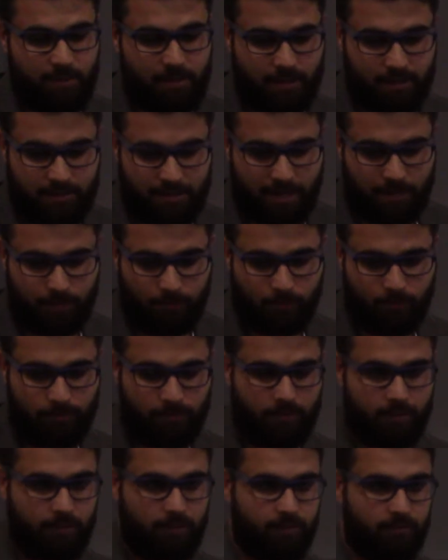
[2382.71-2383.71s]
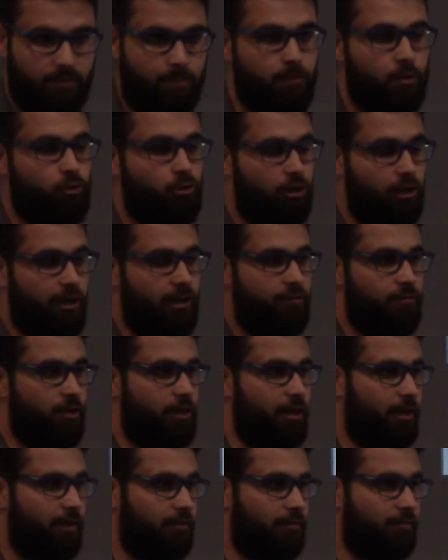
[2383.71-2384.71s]
me an example from the Quran if you
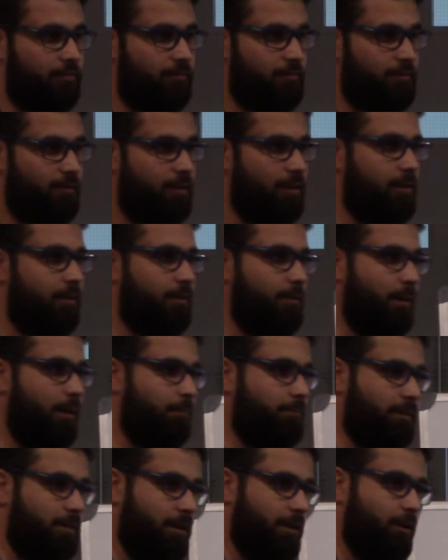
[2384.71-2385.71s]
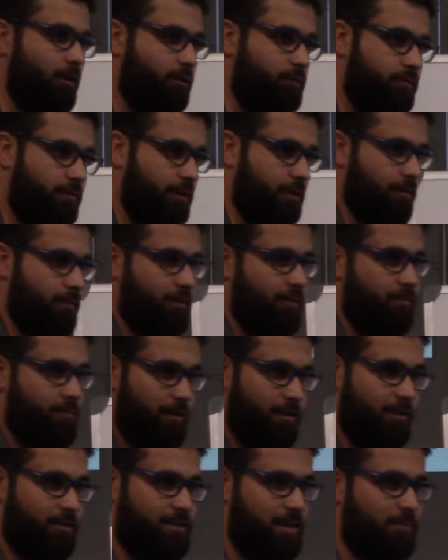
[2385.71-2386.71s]
can. Yalla ya Muhammad, yalla Hufaz, give
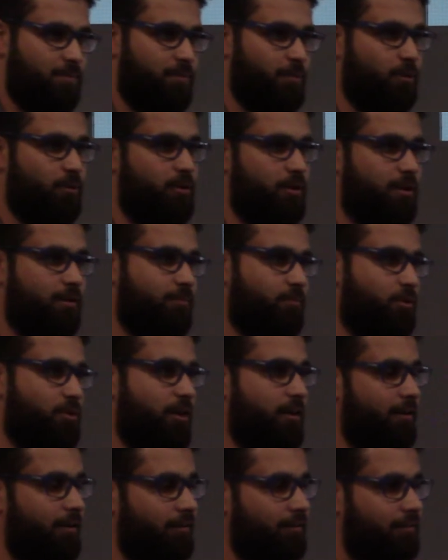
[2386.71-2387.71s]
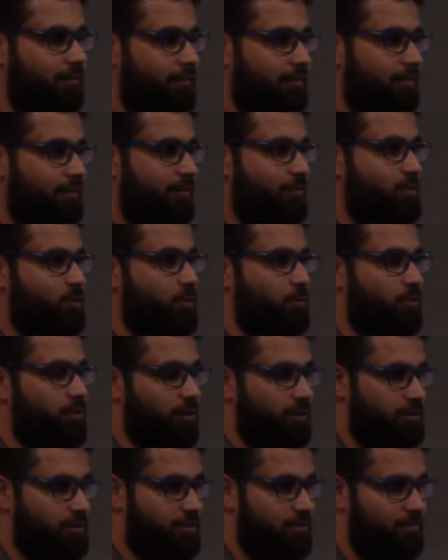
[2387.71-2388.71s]
me an example from the Quran of muthanna, of two
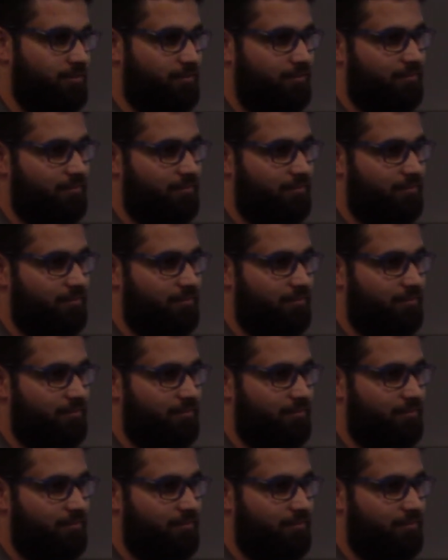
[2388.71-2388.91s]
things.